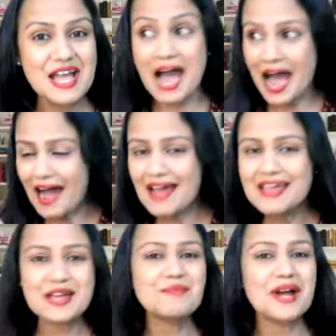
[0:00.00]
I
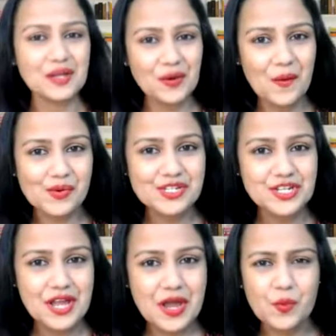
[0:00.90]
and my coach,
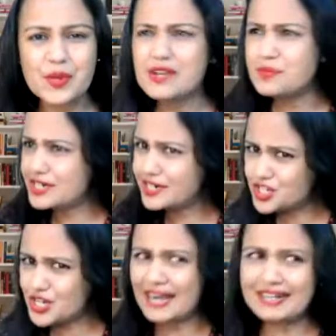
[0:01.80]
we were
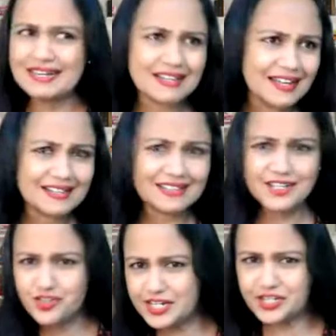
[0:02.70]
chatting, like
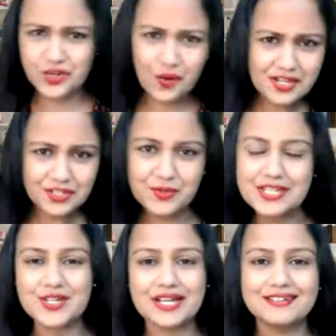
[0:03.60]
literally talking to
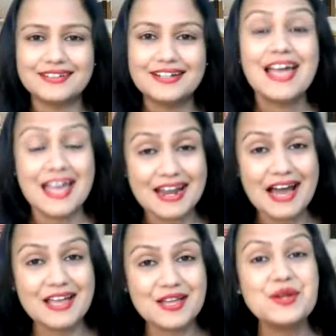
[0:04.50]
each other, and
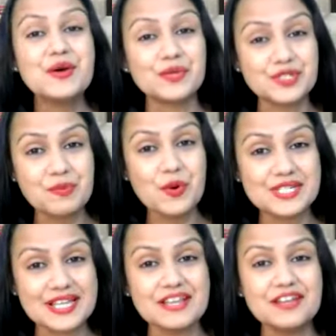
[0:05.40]
I was
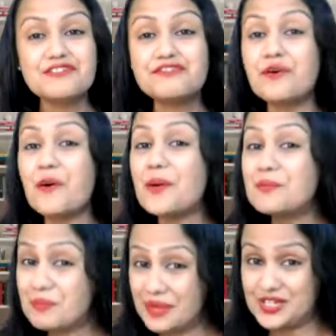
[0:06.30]
posing for
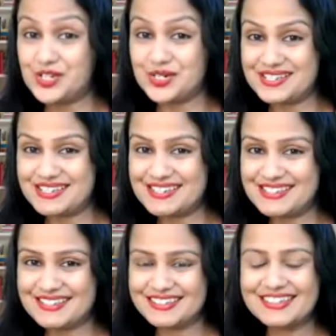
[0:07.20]

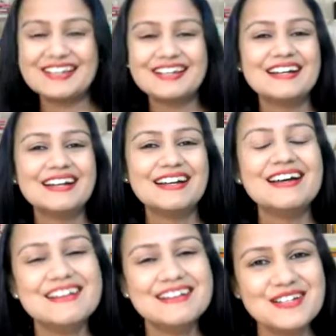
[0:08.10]
pictures.
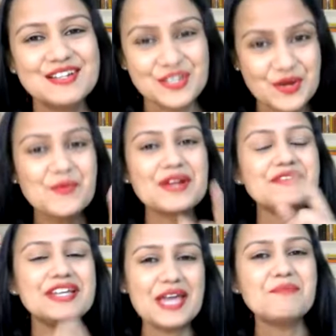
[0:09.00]
When we
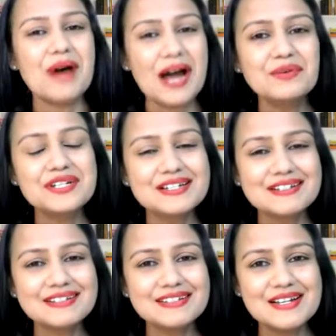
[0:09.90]
came out,
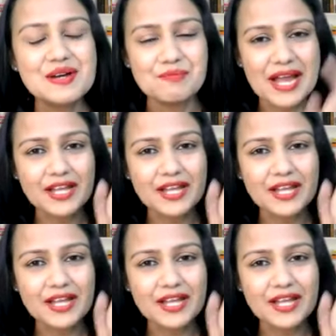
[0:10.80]
my